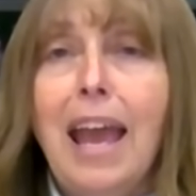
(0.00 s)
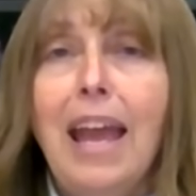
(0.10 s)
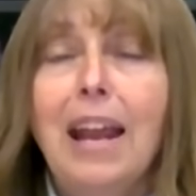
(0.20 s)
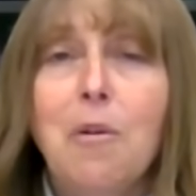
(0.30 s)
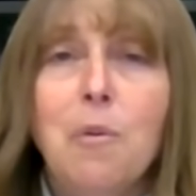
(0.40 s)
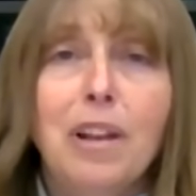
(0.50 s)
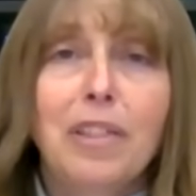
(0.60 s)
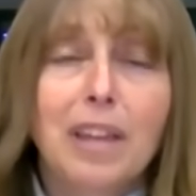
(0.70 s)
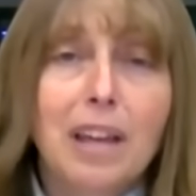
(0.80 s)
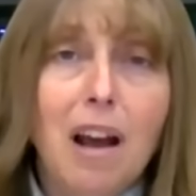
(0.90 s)
And I want to
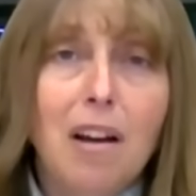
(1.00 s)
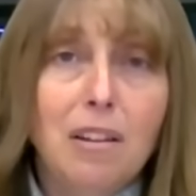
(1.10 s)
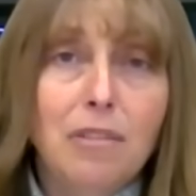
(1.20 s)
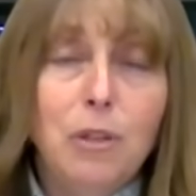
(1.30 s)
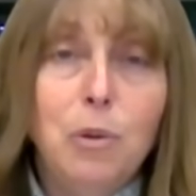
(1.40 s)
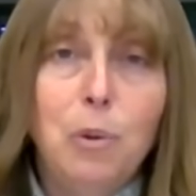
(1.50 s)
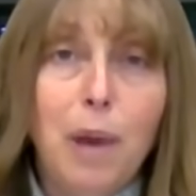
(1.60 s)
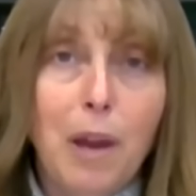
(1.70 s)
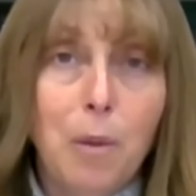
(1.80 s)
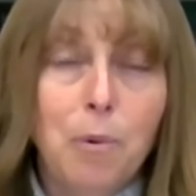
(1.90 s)
thank all of you who
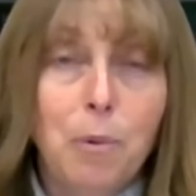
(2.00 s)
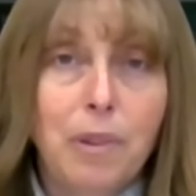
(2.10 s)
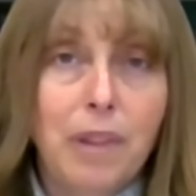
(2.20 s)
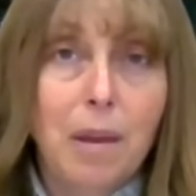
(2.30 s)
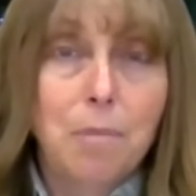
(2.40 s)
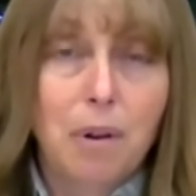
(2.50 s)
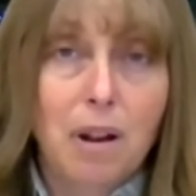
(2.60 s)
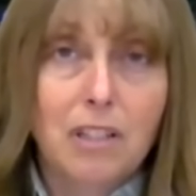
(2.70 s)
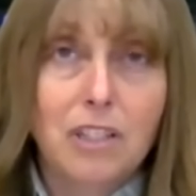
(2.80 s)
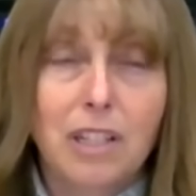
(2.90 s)
helped with that
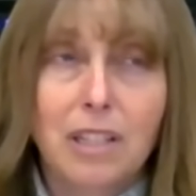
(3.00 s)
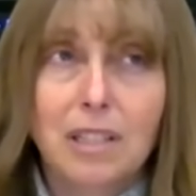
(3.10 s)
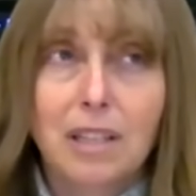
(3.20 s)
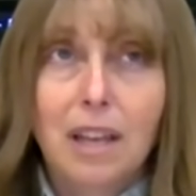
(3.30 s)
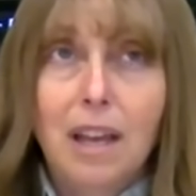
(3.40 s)
project.